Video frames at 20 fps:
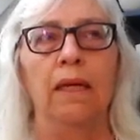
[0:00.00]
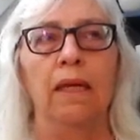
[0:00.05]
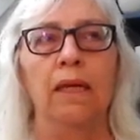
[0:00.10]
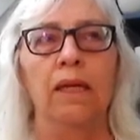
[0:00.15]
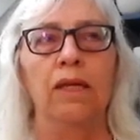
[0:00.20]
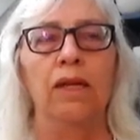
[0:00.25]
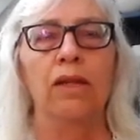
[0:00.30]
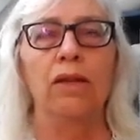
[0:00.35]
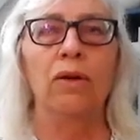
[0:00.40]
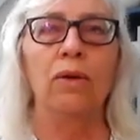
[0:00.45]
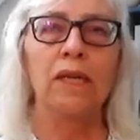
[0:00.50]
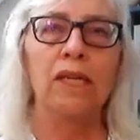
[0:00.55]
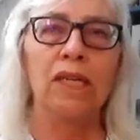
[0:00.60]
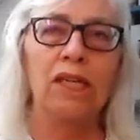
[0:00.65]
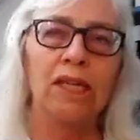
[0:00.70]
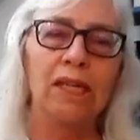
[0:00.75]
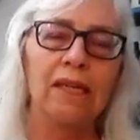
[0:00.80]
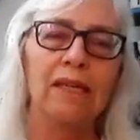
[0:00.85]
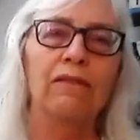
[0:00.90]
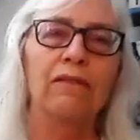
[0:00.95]
So the
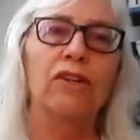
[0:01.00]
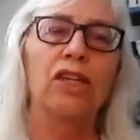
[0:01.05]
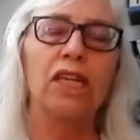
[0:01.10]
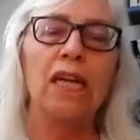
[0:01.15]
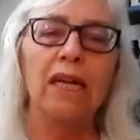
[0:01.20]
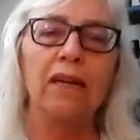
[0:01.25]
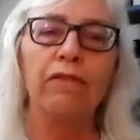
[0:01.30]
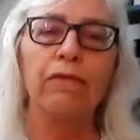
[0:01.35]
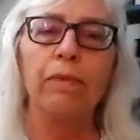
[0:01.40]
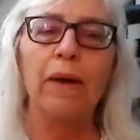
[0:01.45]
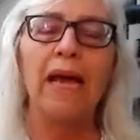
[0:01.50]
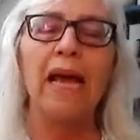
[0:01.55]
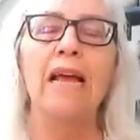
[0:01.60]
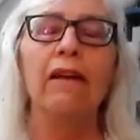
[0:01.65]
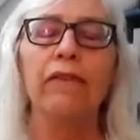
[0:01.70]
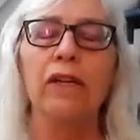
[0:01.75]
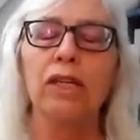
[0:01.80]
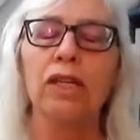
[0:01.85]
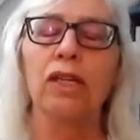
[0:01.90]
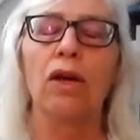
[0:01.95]
question is, if
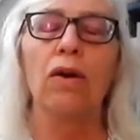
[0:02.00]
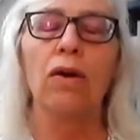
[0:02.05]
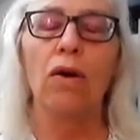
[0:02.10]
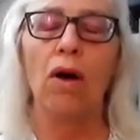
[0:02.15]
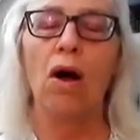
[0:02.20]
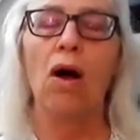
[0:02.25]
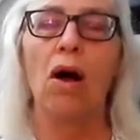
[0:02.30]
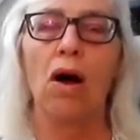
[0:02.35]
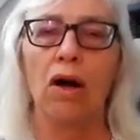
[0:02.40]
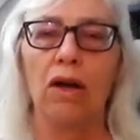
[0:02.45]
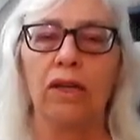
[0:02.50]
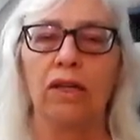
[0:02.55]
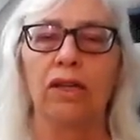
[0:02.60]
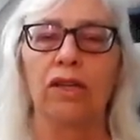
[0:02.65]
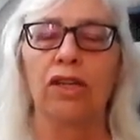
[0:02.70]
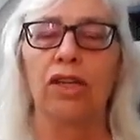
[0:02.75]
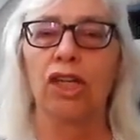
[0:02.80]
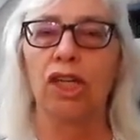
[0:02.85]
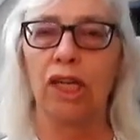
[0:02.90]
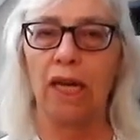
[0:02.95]
behavior is so hard
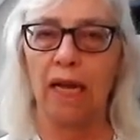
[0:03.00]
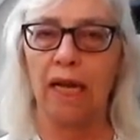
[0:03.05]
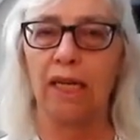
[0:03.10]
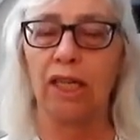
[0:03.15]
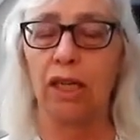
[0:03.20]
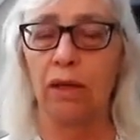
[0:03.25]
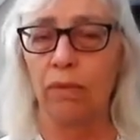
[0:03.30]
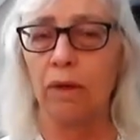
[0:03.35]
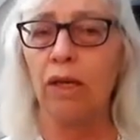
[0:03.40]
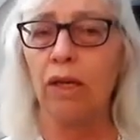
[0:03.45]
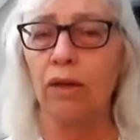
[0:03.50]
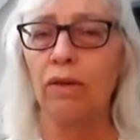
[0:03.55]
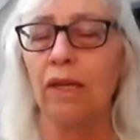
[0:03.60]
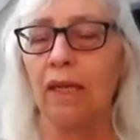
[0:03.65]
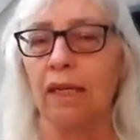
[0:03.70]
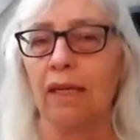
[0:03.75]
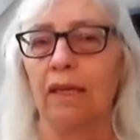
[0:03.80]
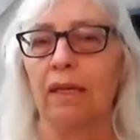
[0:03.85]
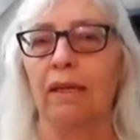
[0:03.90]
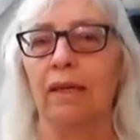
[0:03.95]
to change, and we know it
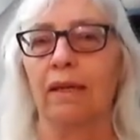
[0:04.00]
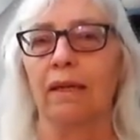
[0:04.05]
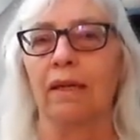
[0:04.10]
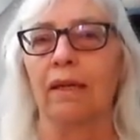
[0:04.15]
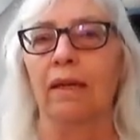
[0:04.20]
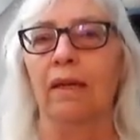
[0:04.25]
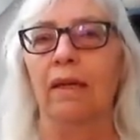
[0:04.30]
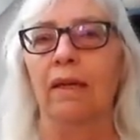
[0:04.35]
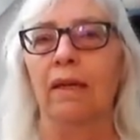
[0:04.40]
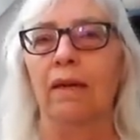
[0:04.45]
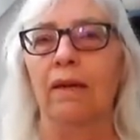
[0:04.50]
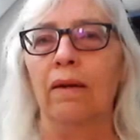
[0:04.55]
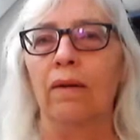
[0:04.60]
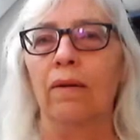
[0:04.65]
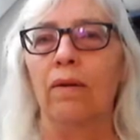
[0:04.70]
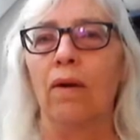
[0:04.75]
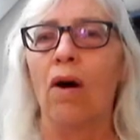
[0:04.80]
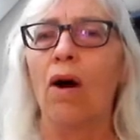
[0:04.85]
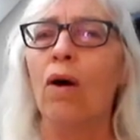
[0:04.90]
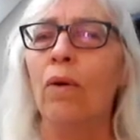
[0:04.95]
is,
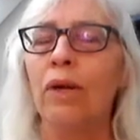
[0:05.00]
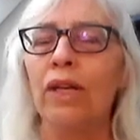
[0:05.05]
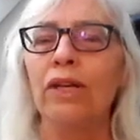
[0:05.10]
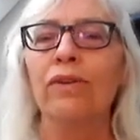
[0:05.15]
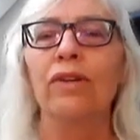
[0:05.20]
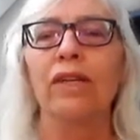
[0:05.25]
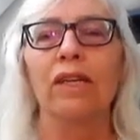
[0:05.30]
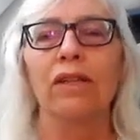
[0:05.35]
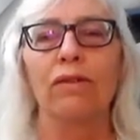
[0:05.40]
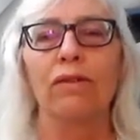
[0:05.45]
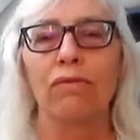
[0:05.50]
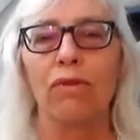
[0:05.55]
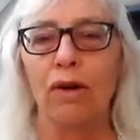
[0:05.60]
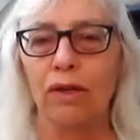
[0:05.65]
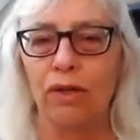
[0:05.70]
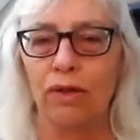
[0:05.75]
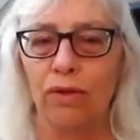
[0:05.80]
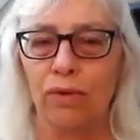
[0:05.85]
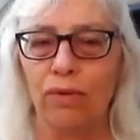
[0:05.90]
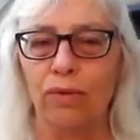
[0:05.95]
are we using the
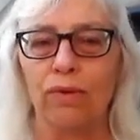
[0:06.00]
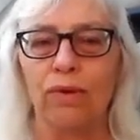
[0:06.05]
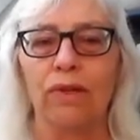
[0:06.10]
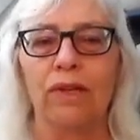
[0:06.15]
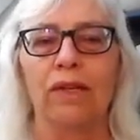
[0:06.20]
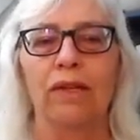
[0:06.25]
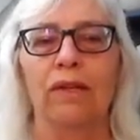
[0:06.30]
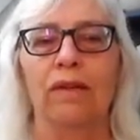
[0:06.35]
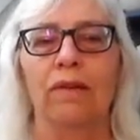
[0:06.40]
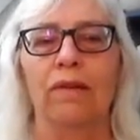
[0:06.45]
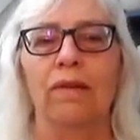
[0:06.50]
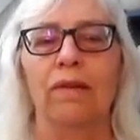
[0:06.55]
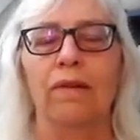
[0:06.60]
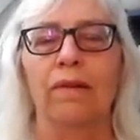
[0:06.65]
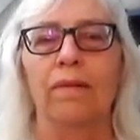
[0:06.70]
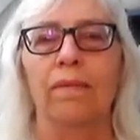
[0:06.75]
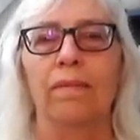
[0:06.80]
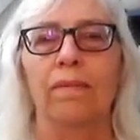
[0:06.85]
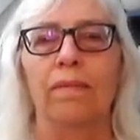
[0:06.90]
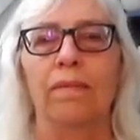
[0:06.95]
wrong tools?
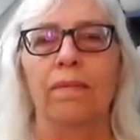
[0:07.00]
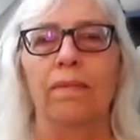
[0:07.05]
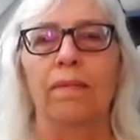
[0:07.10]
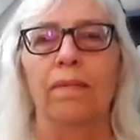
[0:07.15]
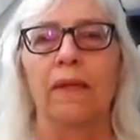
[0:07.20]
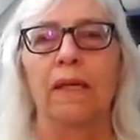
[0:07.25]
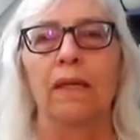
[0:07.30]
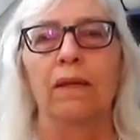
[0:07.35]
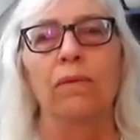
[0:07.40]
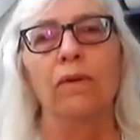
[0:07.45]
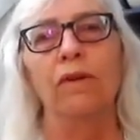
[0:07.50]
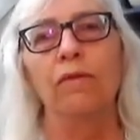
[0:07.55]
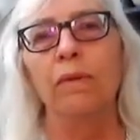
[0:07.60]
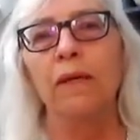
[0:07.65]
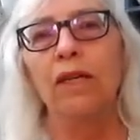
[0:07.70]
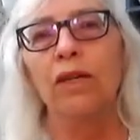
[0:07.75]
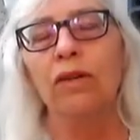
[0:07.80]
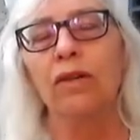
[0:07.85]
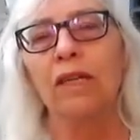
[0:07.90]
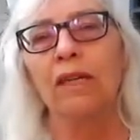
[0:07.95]
We've been
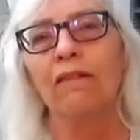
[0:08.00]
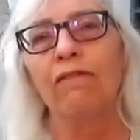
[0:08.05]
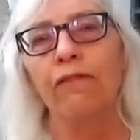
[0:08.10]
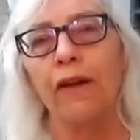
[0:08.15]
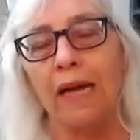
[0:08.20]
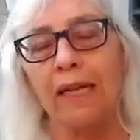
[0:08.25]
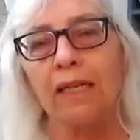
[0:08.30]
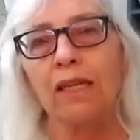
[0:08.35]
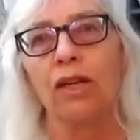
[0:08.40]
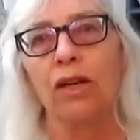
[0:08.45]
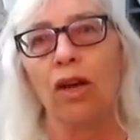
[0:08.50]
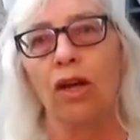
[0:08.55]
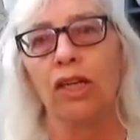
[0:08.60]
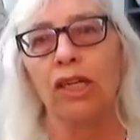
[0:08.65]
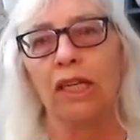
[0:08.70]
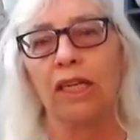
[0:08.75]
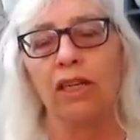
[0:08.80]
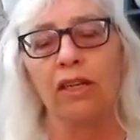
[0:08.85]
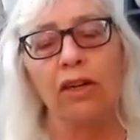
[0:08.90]
using facts and logic.